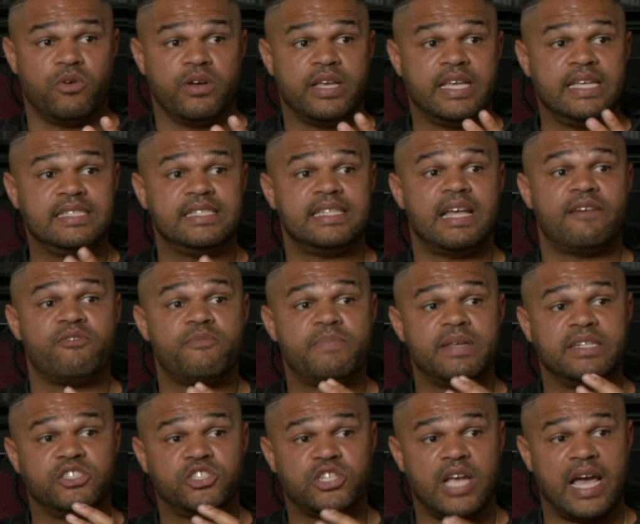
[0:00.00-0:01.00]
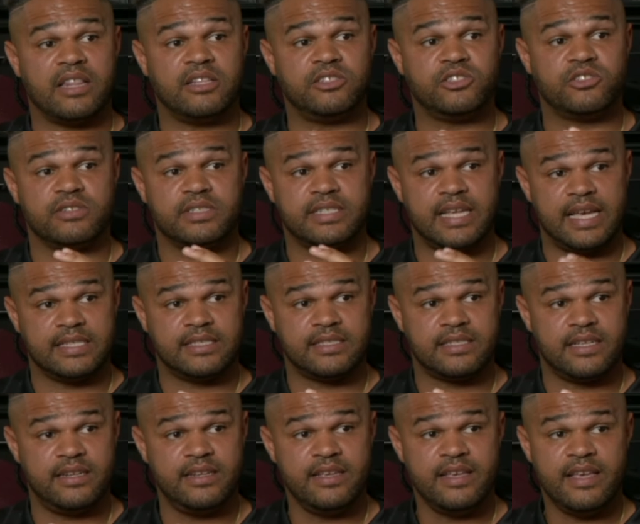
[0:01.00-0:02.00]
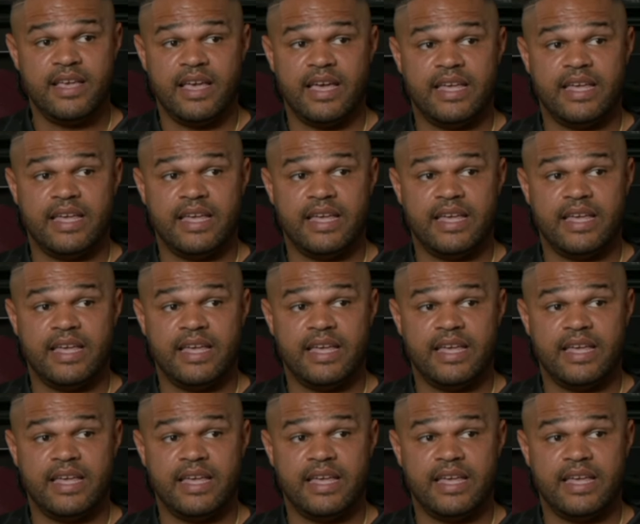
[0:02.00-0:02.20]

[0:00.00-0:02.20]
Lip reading: Well, he's never been challenged or tested